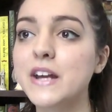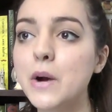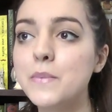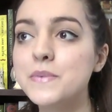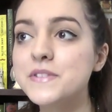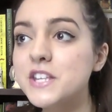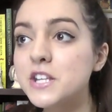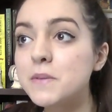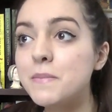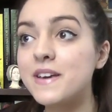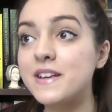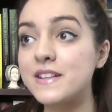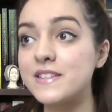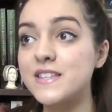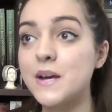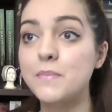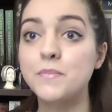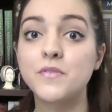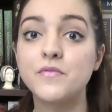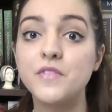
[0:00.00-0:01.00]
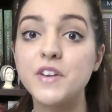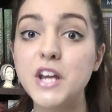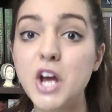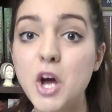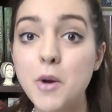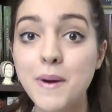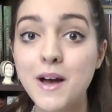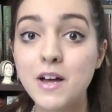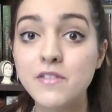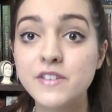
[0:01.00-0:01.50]
I was going to make a separate
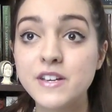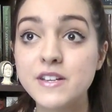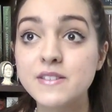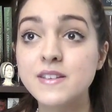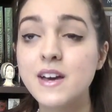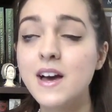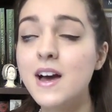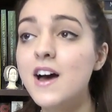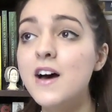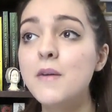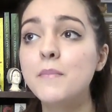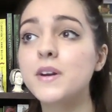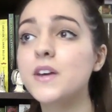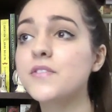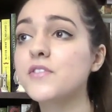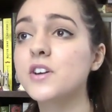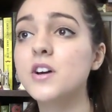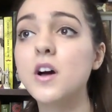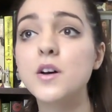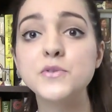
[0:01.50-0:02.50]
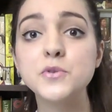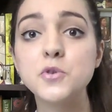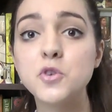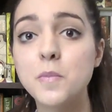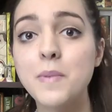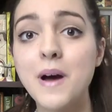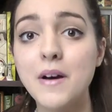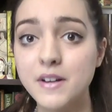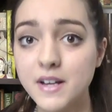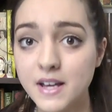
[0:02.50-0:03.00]
video about this, but I think I'll talk
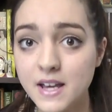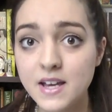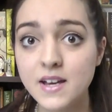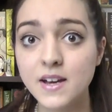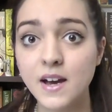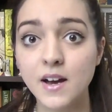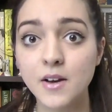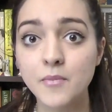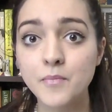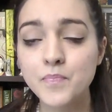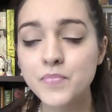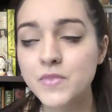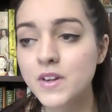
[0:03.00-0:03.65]
about it here.